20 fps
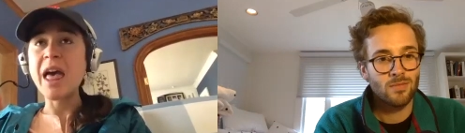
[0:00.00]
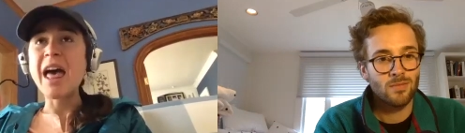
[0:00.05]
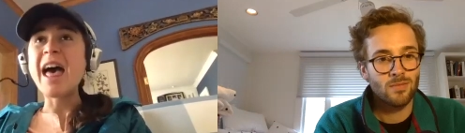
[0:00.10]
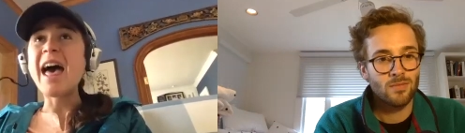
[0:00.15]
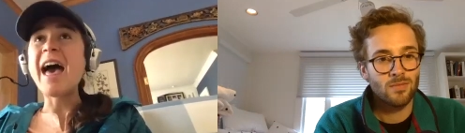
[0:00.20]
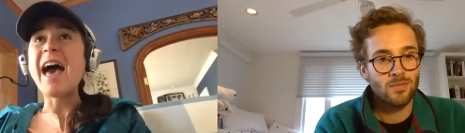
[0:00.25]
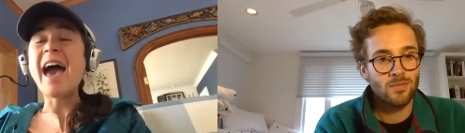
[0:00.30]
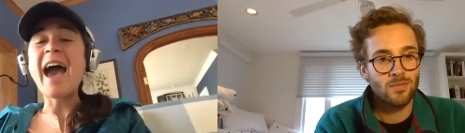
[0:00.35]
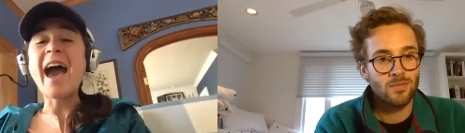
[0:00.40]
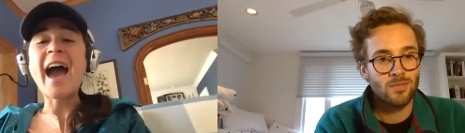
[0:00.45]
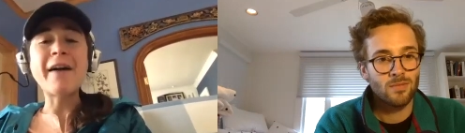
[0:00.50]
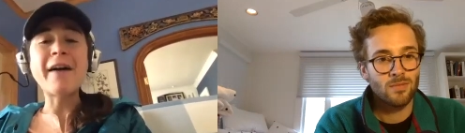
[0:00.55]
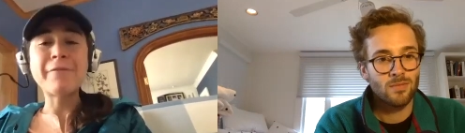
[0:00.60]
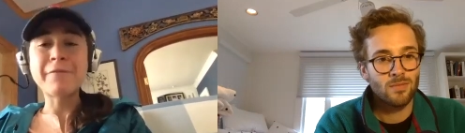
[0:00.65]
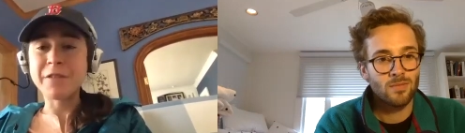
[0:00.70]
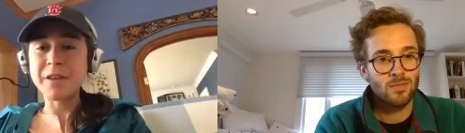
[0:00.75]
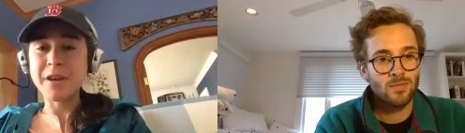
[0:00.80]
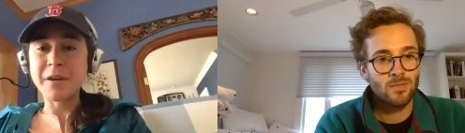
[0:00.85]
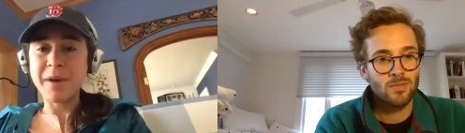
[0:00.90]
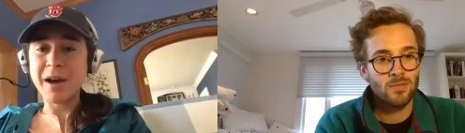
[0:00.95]
Speaker 1: half
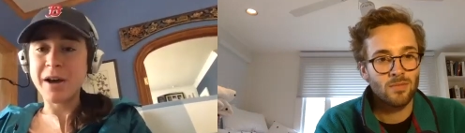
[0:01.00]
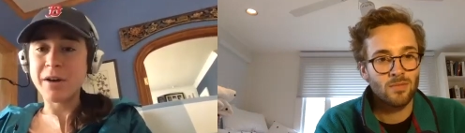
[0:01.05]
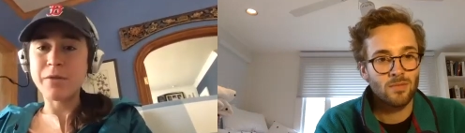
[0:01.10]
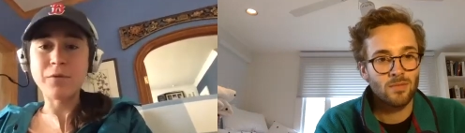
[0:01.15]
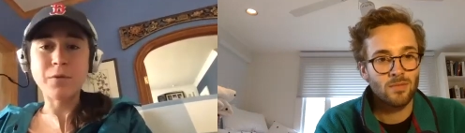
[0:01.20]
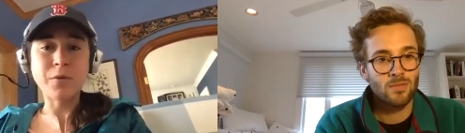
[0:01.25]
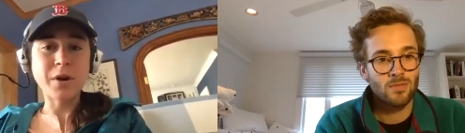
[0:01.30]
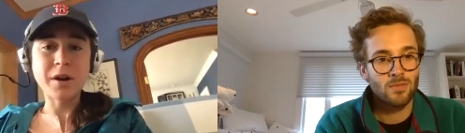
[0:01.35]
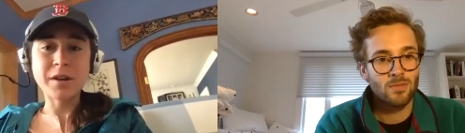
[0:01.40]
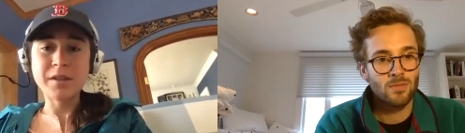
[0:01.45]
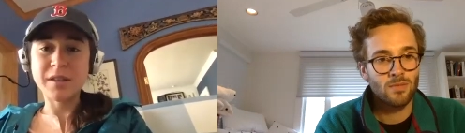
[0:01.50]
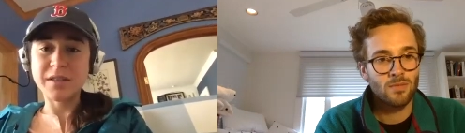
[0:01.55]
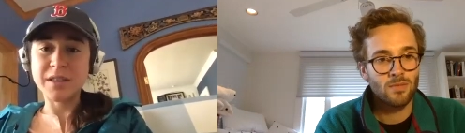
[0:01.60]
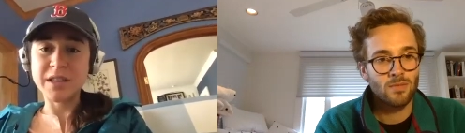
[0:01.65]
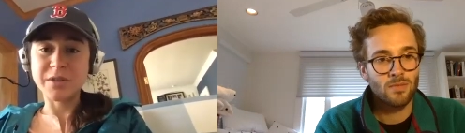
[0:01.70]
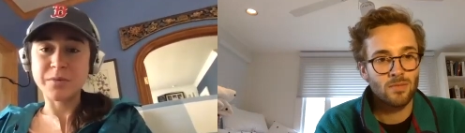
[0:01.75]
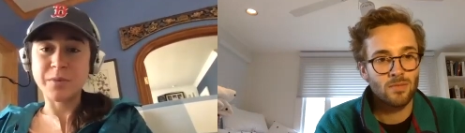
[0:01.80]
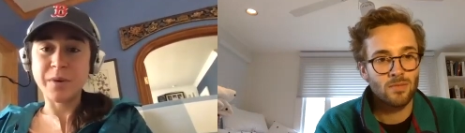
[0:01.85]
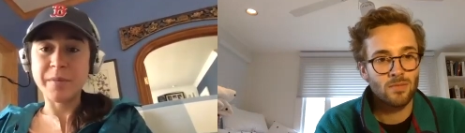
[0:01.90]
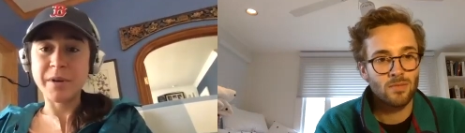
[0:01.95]
the amount of work that
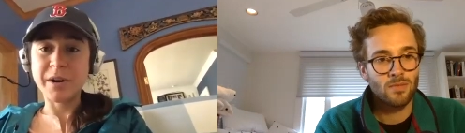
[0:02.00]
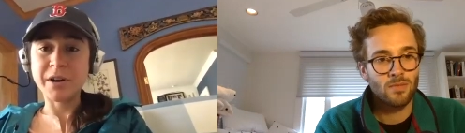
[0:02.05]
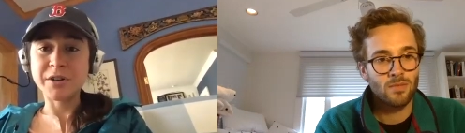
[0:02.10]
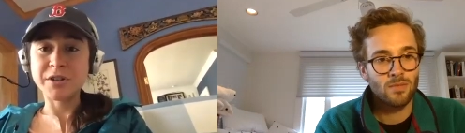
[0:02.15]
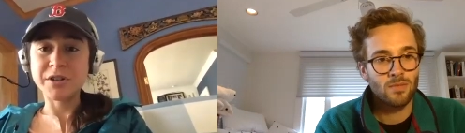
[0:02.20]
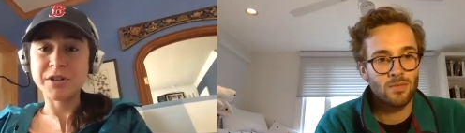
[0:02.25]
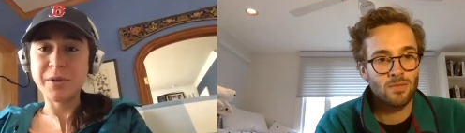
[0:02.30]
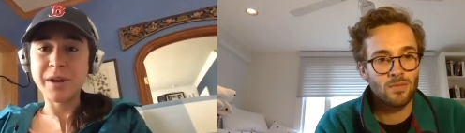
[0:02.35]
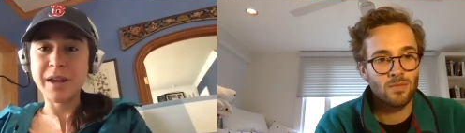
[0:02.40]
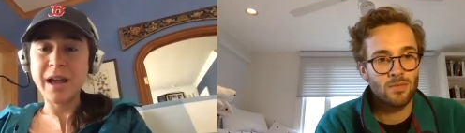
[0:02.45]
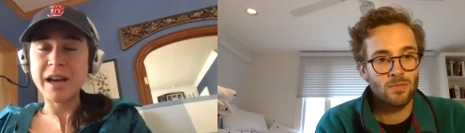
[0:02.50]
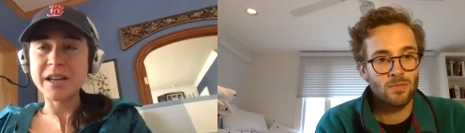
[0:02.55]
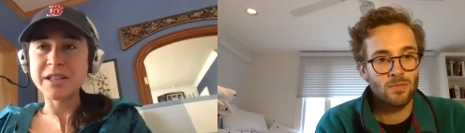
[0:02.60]
these women are doing.